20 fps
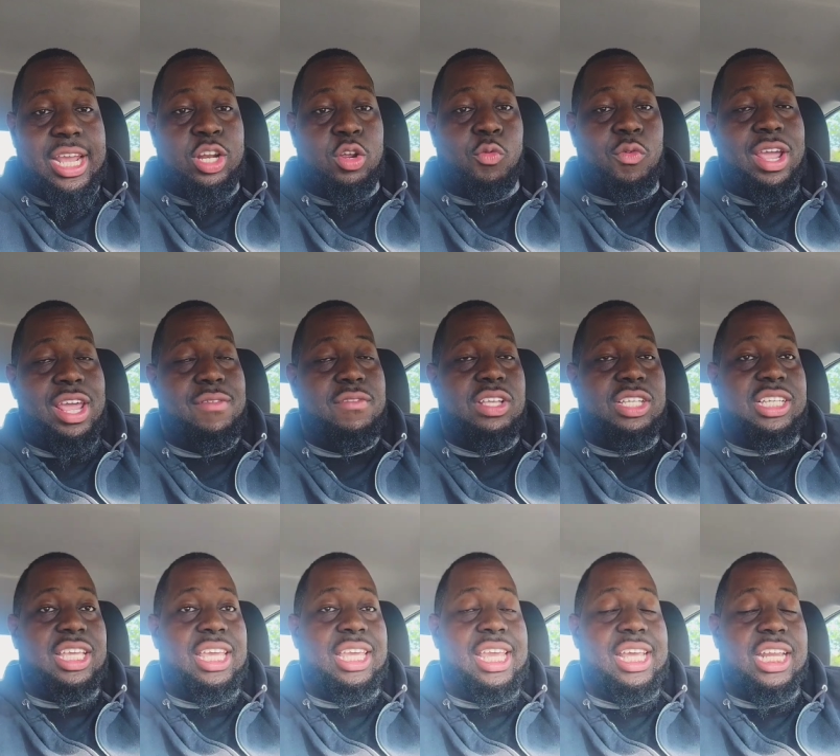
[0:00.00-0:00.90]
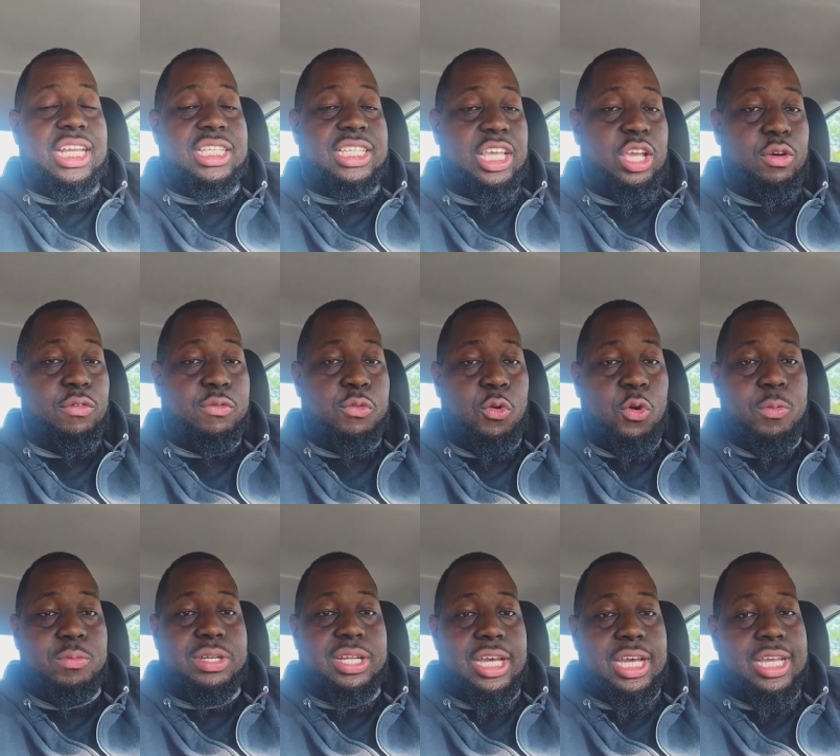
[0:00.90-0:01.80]
the Ravens can get a deal for
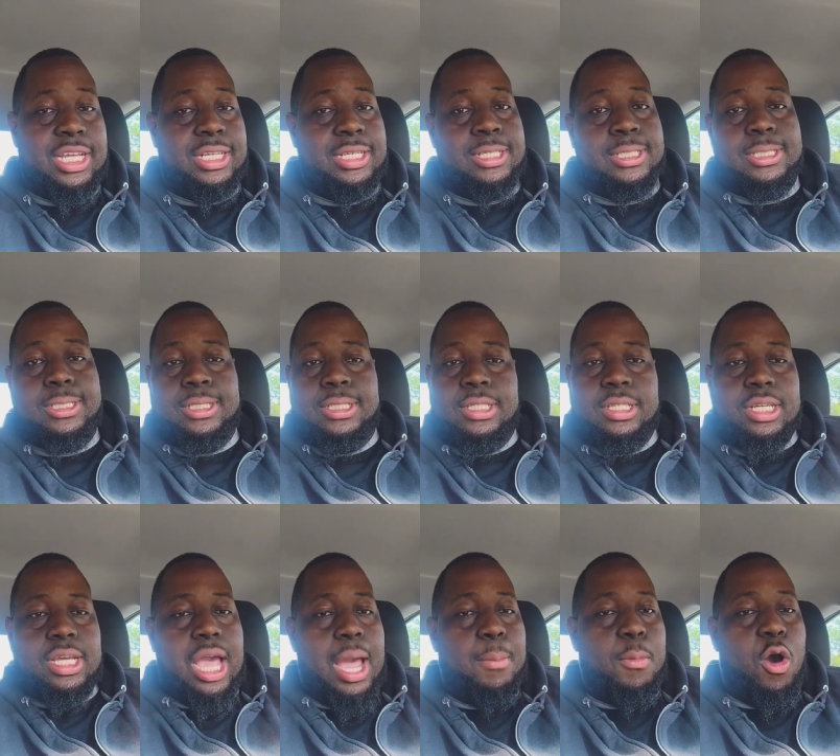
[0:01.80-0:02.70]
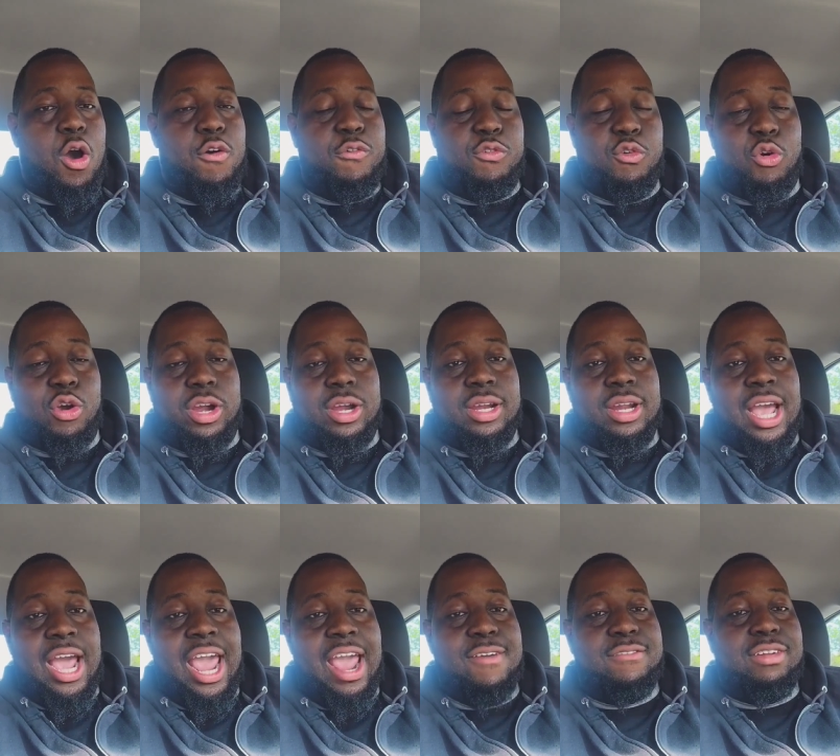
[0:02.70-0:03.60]
him done, I'm all for it.
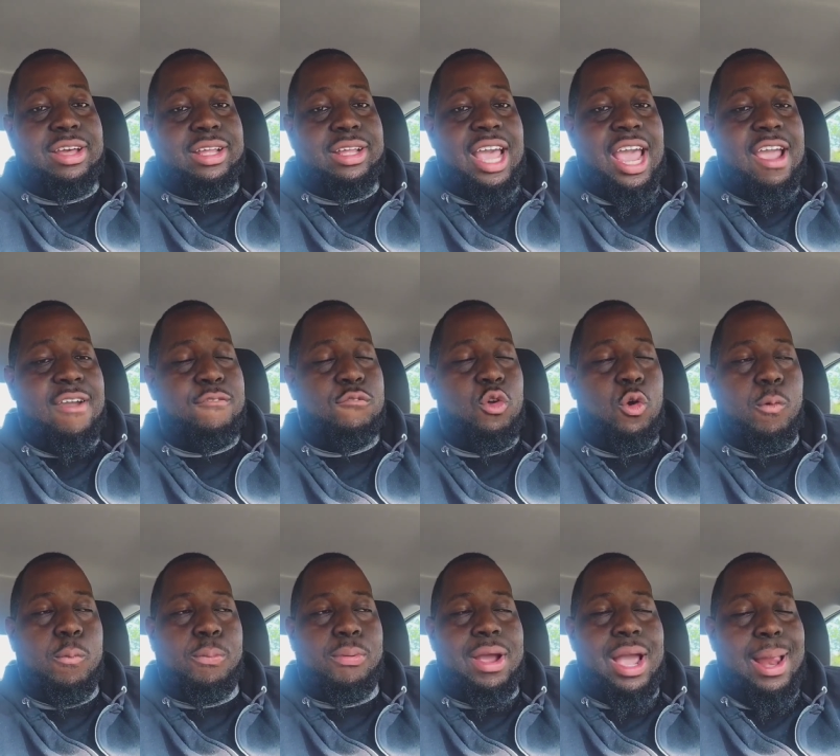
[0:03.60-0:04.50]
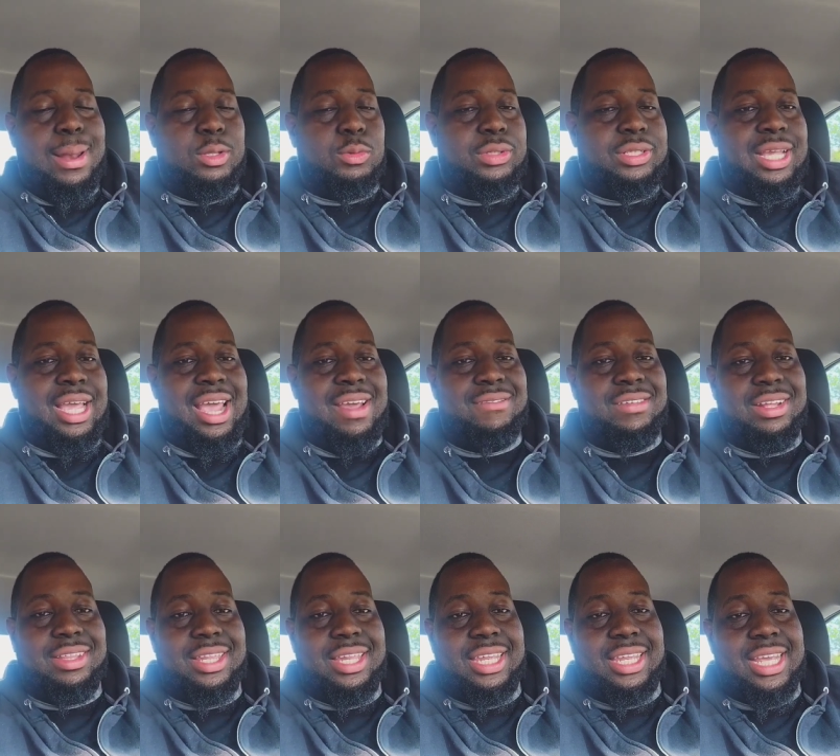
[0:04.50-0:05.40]
I have not I have no problems with that. I have
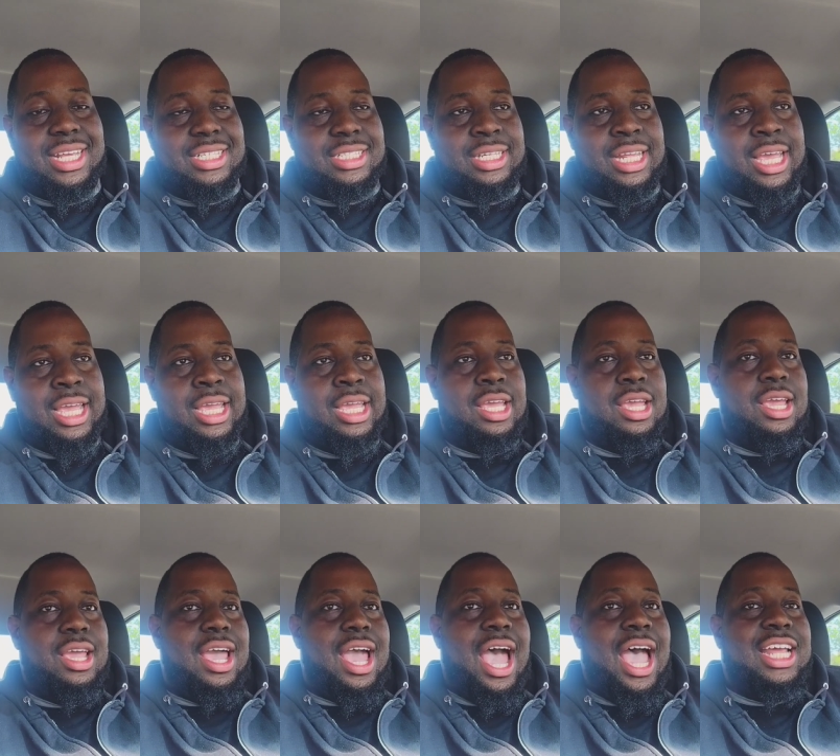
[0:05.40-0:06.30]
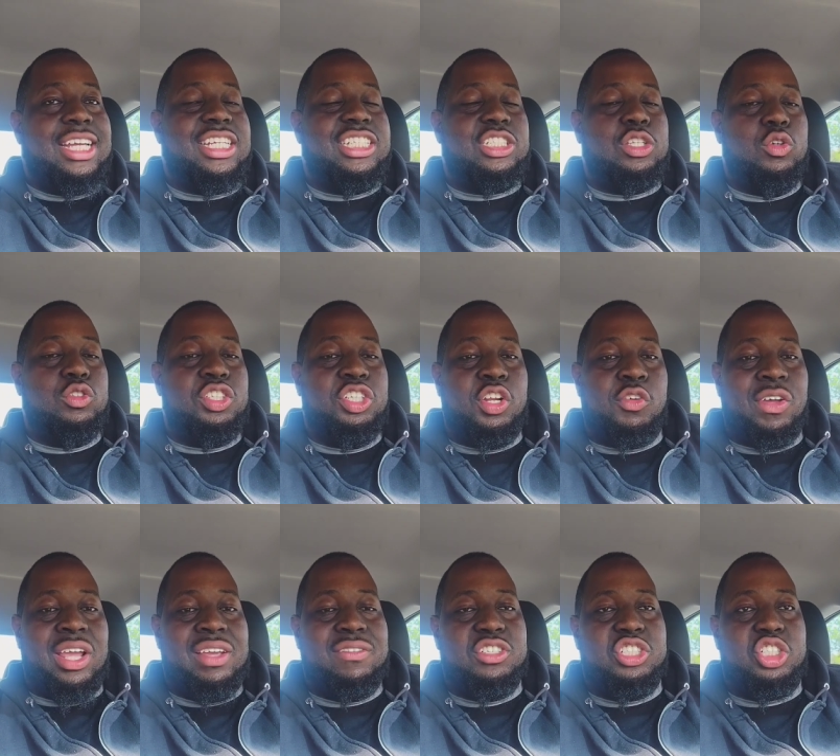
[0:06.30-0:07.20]
nothing against that. I just don't see the
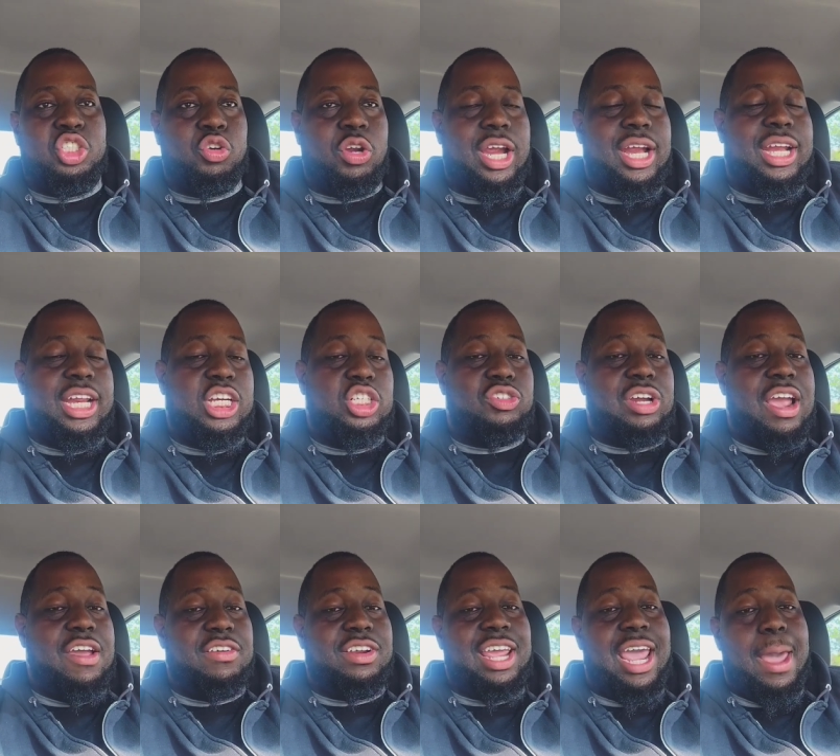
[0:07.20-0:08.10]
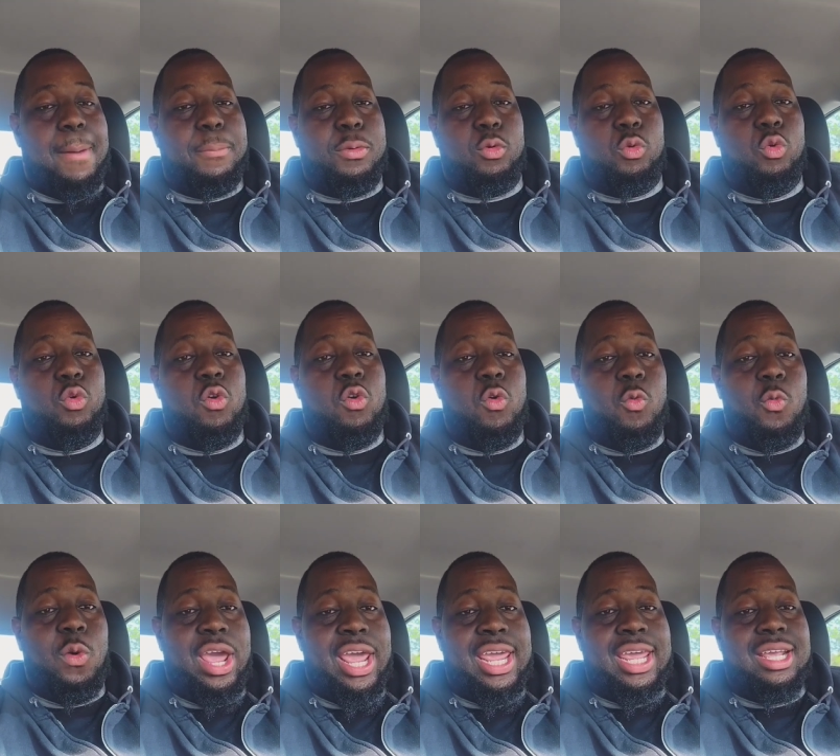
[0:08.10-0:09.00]
Ravens trading draft capital
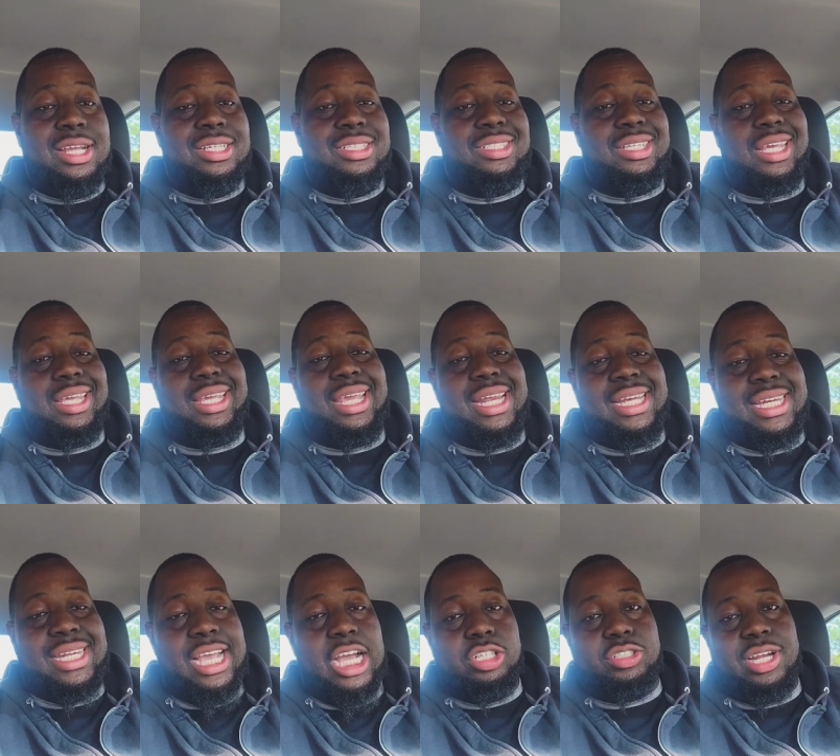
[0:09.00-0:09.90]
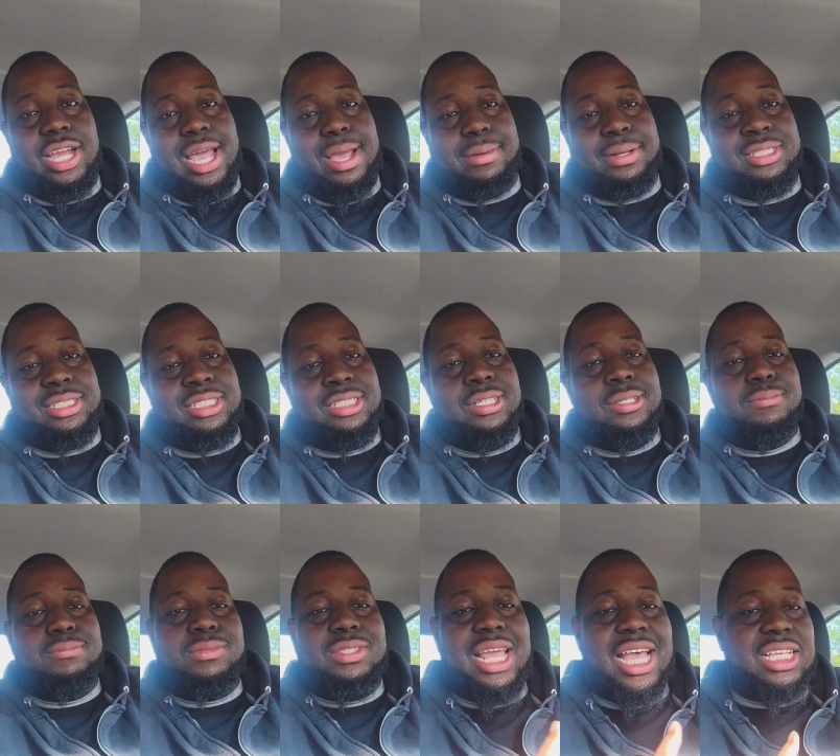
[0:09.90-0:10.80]
away to get DeAndre Hopkins.
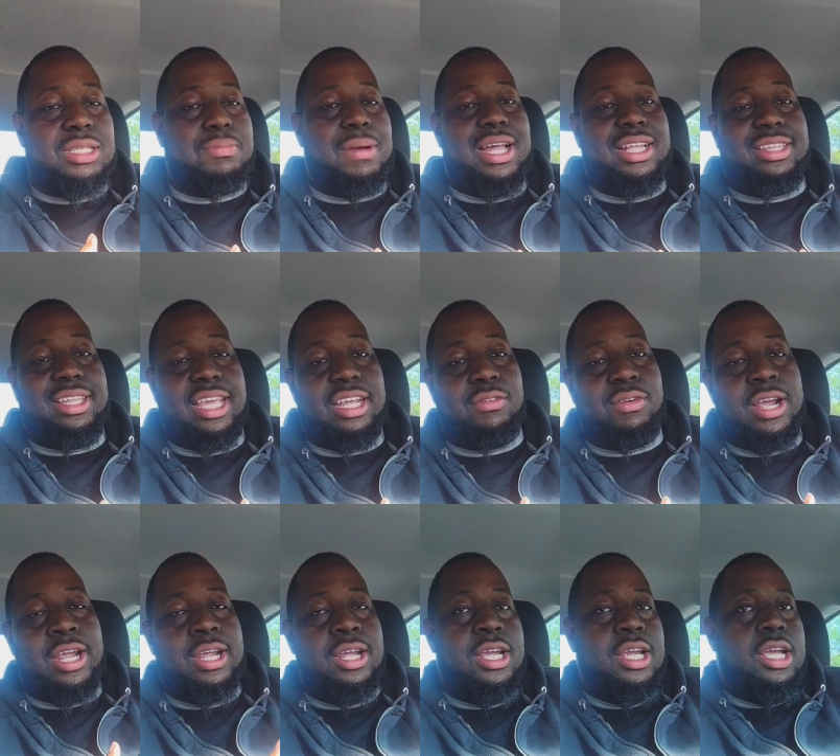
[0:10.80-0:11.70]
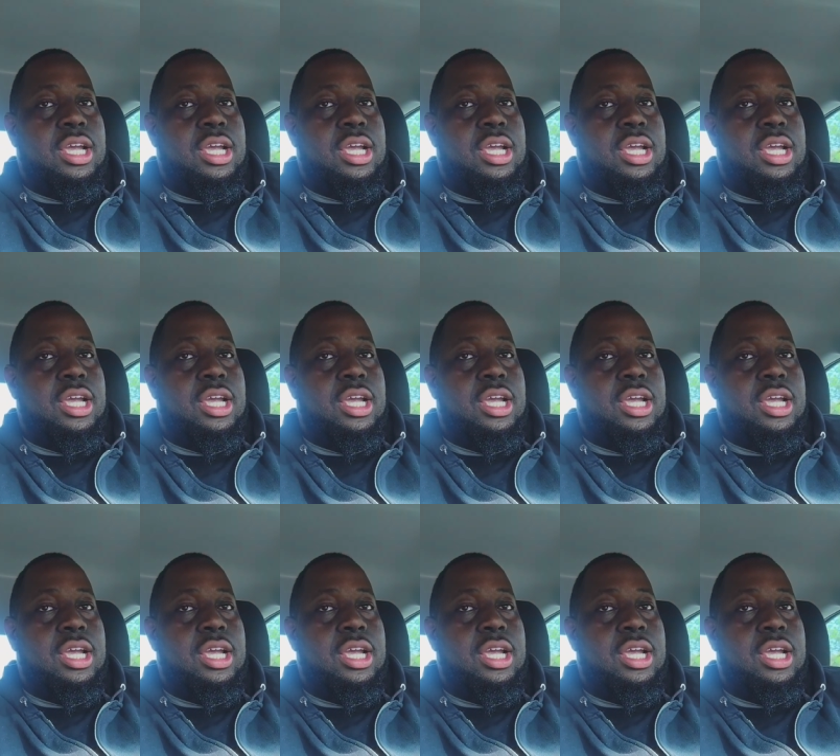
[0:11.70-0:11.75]
That's my thing, right?